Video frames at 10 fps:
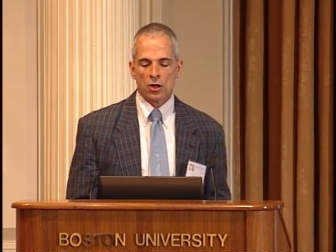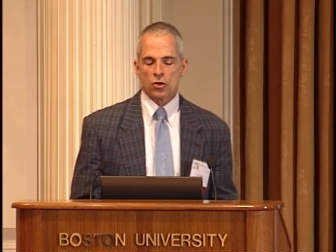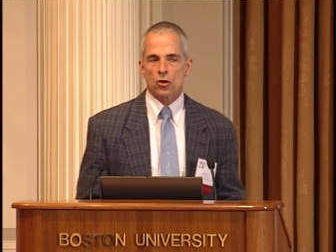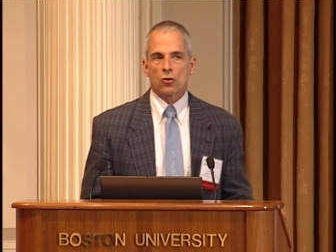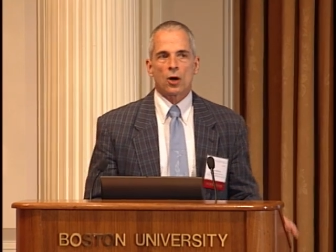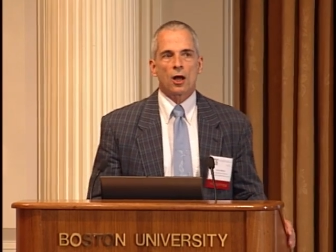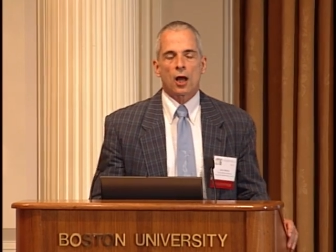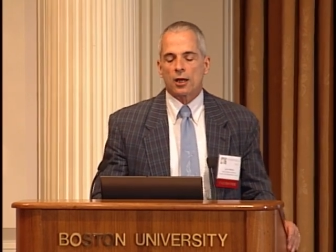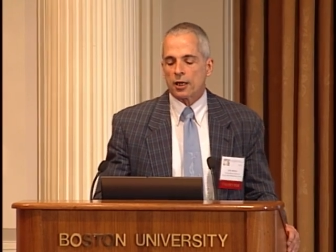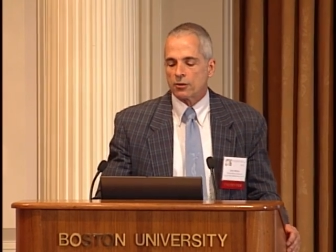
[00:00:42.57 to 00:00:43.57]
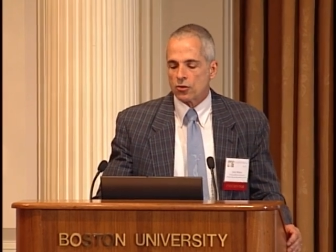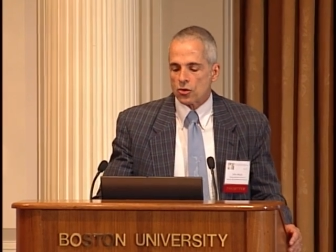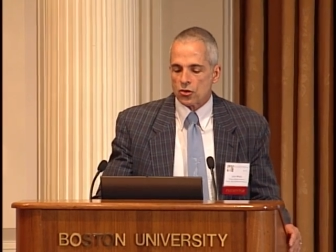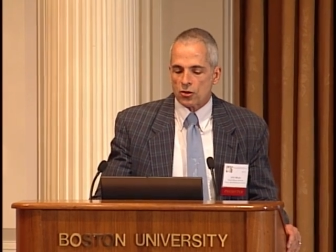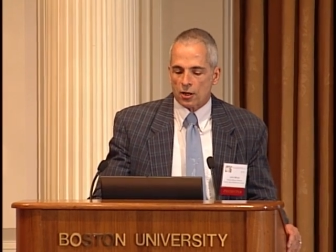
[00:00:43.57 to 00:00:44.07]
So I'd like to
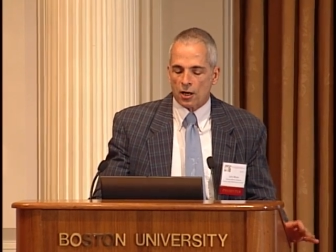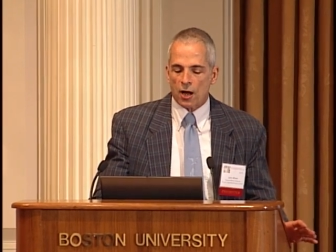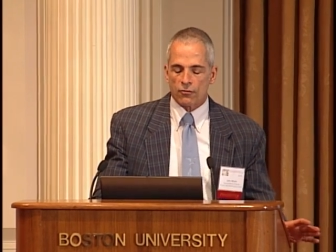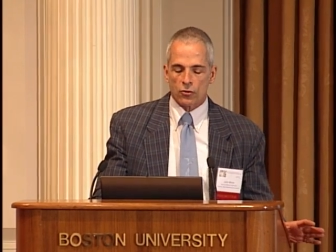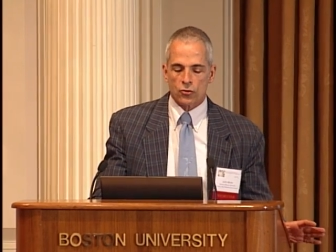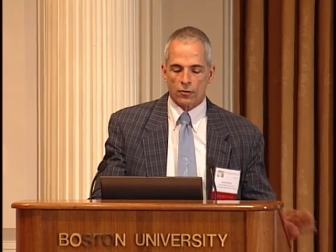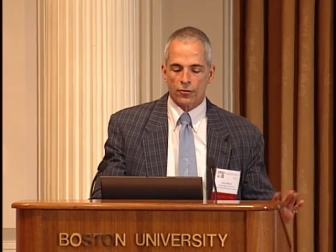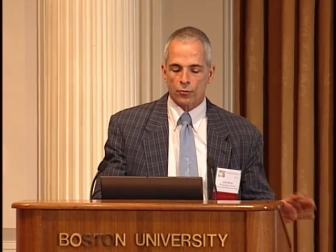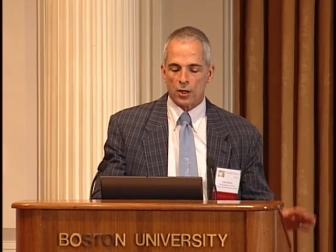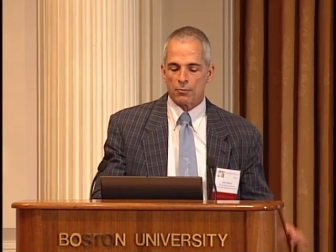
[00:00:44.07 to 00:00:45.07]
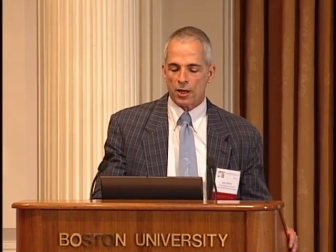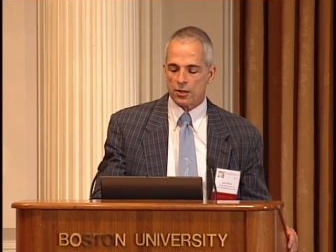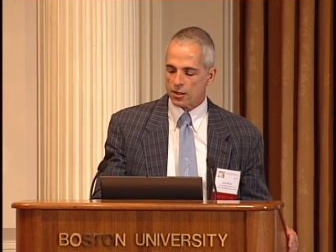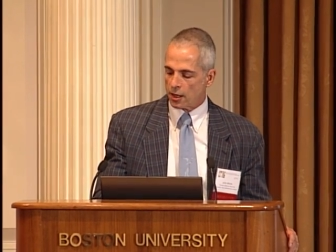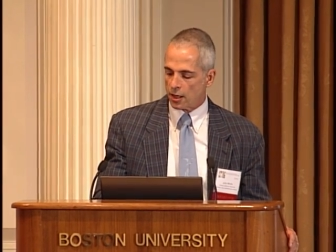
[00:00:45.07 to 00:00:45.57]
just cover sort of three
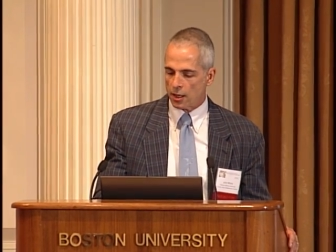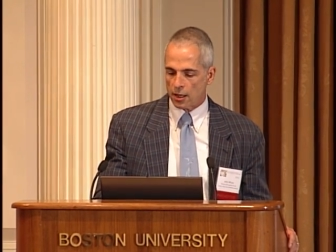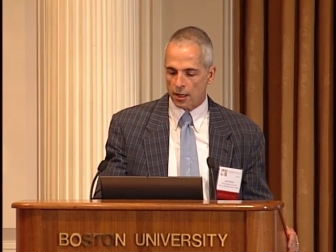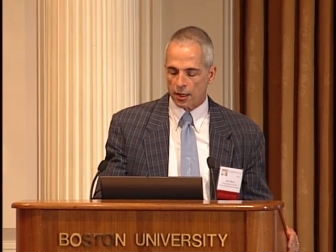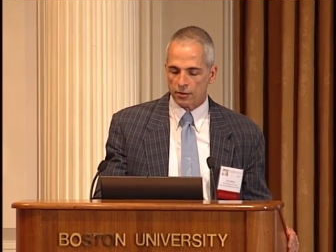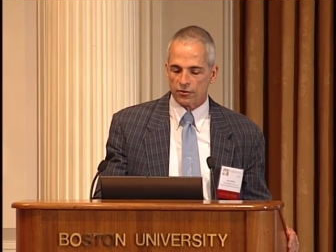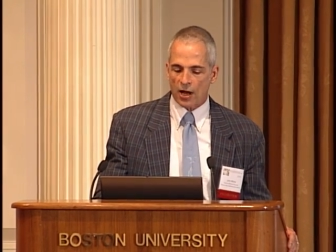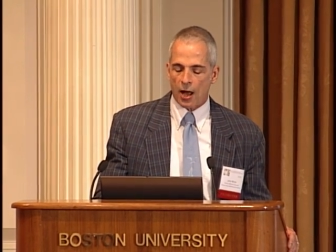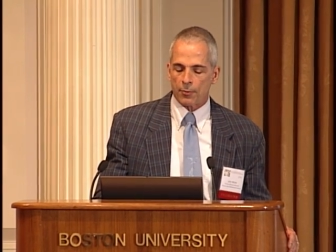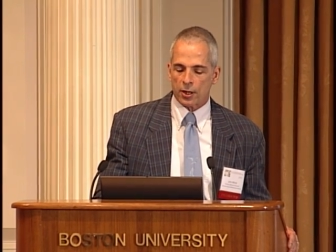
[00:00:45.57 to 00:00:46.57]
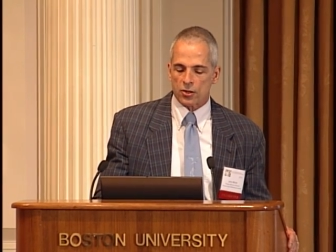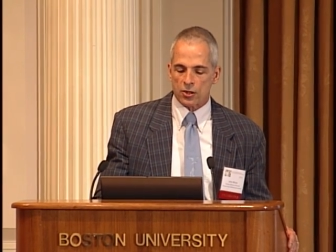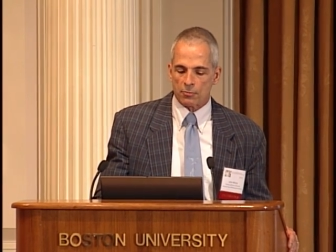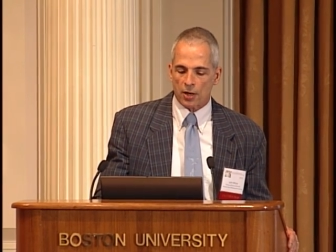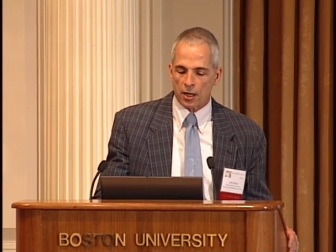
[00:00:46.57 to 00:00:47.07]
basic topics
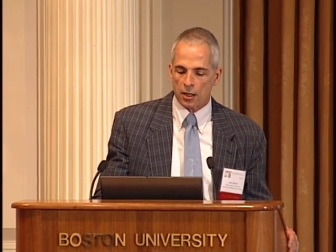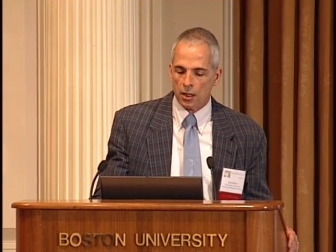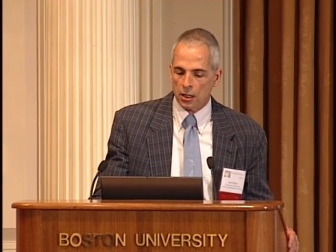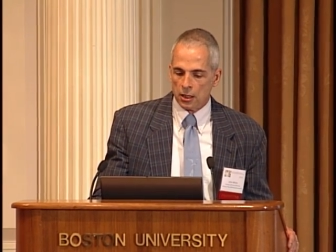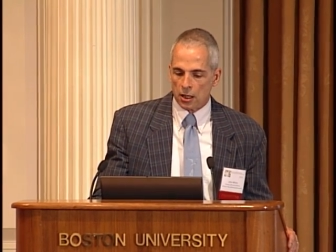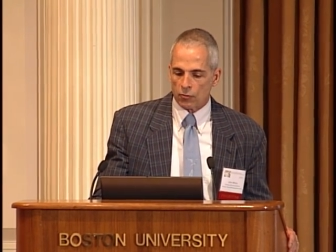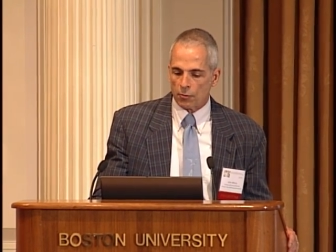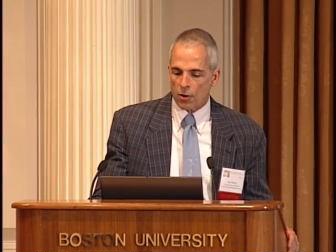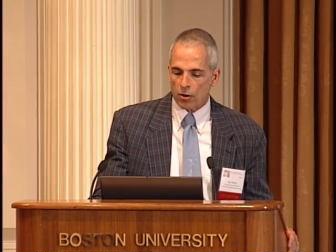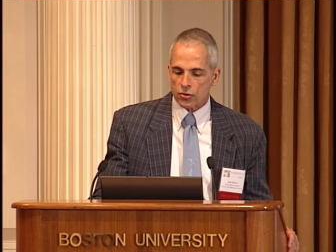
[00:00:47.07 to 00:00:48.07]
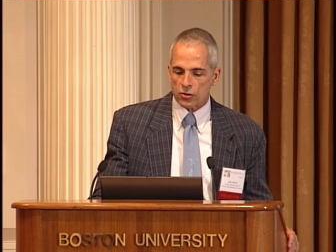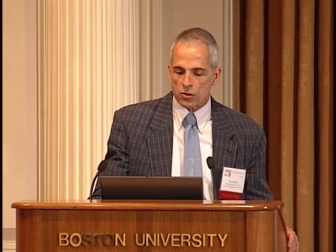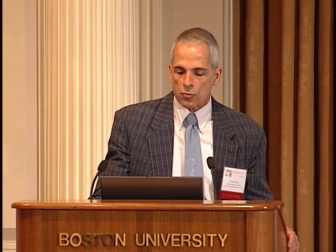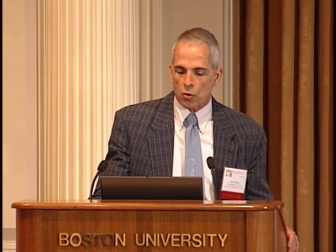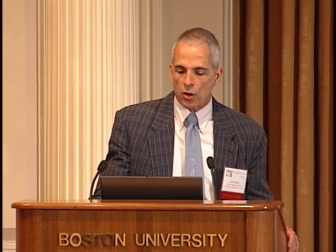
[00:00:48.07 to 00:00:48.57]
in my remarks
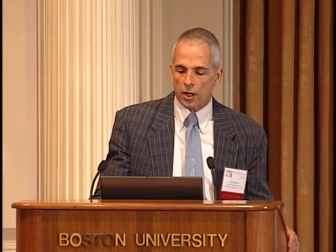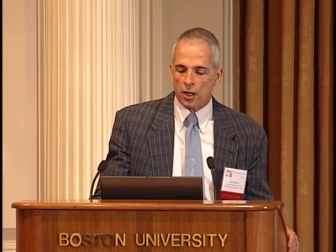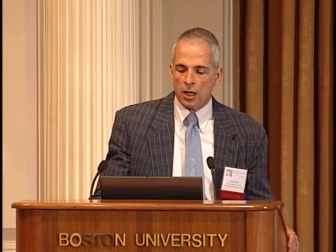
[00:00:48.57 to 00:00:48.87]
this morning.